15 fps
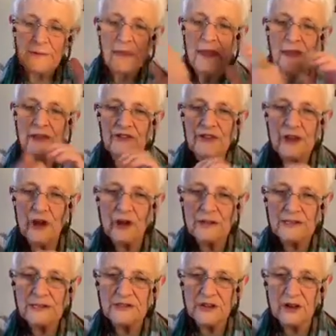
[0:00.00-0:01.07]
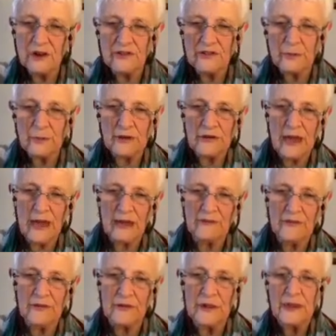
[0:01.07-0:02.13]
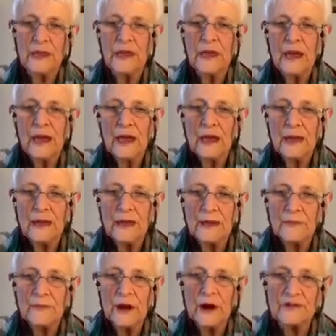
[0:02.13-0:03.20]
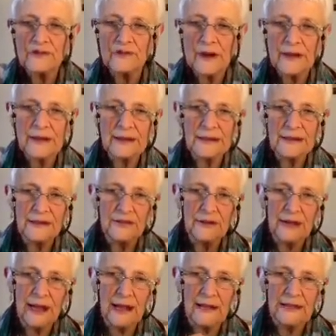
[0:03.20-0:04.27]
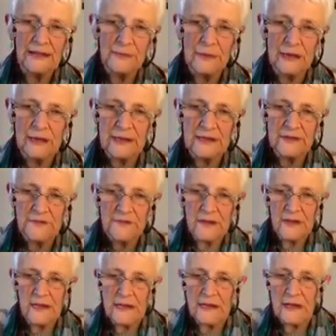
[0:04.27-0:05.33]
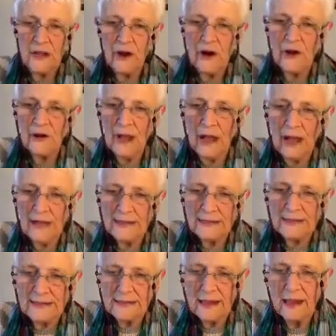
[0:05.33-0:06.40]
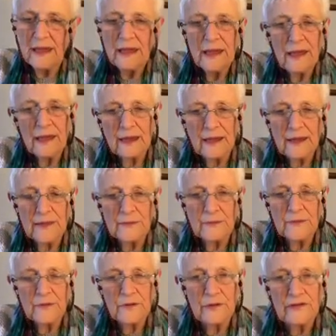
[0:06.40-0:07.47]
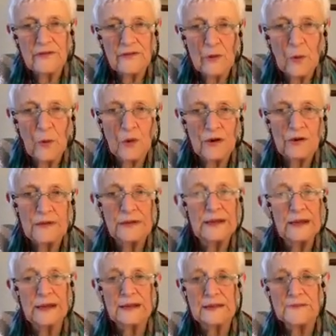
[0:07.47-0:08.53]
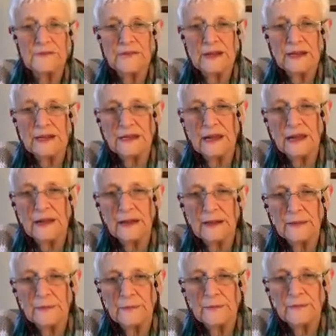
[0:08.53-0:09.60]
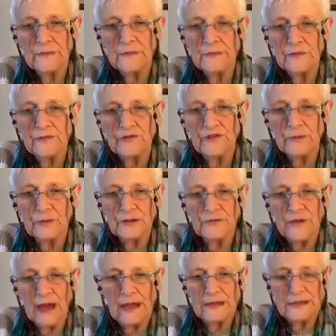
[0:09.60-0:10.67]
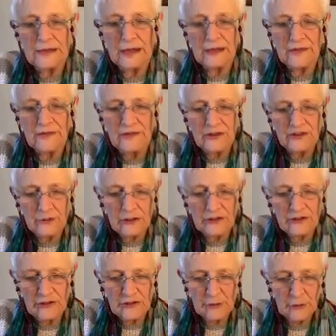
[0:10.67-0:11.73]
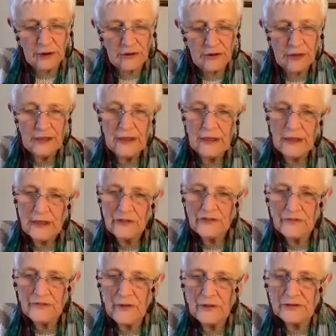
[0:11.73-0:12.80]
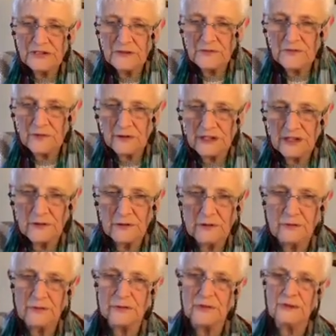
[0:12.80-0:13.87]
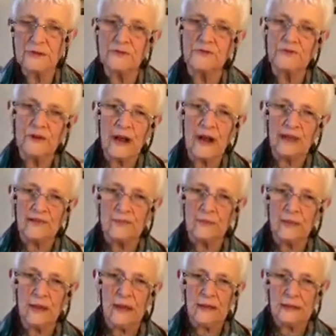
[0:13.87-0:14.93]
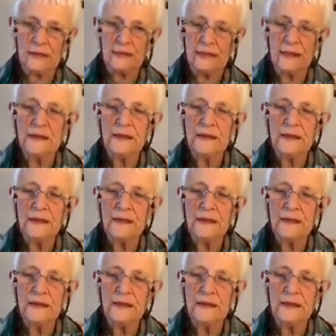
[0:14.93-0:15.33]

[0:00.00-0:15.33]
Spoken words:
She also talks about having arthritis in her hands, because I feel her hands sore, and I feel she would have had situations where she found difficult to grasp things.